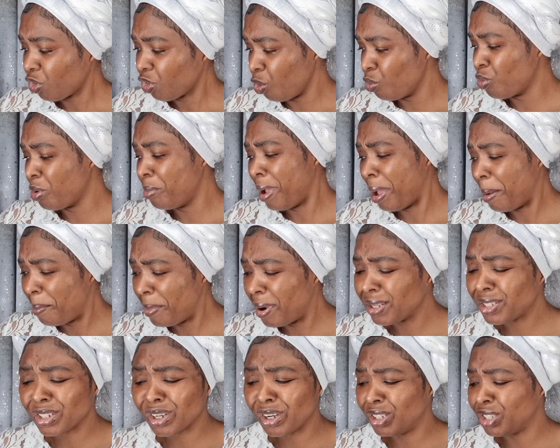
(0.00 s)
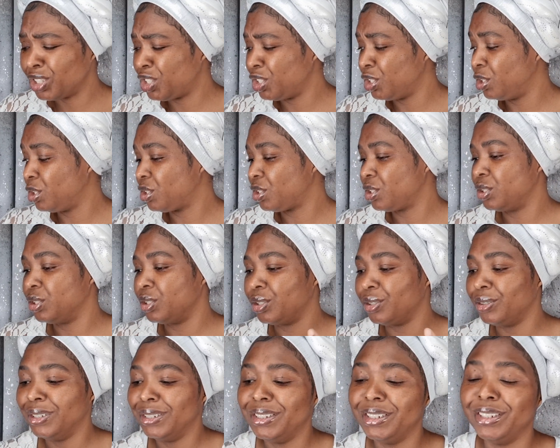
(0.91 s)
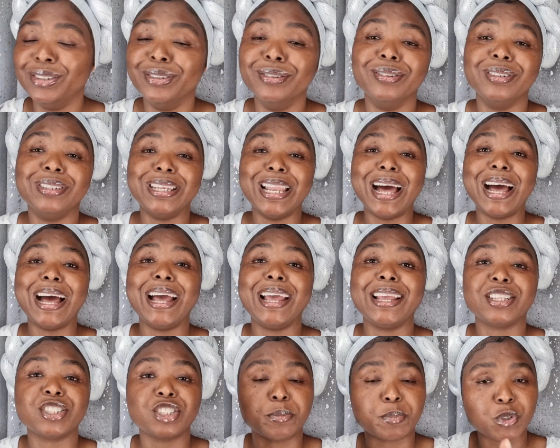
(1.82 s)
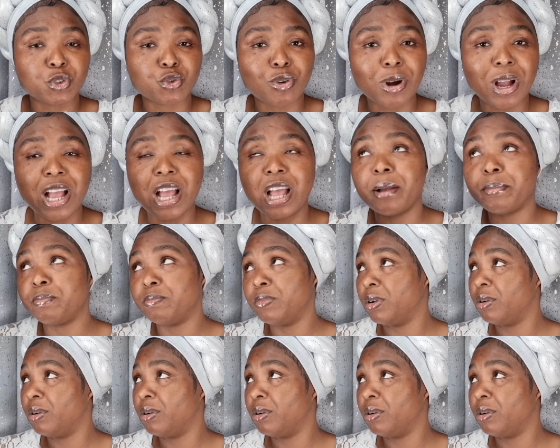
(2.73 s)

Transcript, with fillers: remember to continue to, you know, like, subscribe,